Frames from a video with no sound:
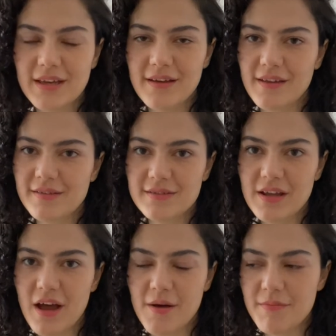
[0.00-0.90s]
and
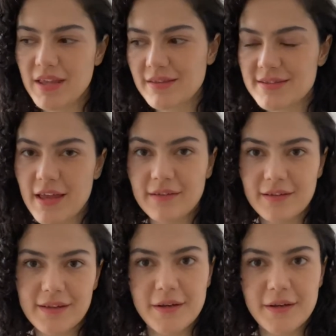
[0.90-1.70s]
come and settle in.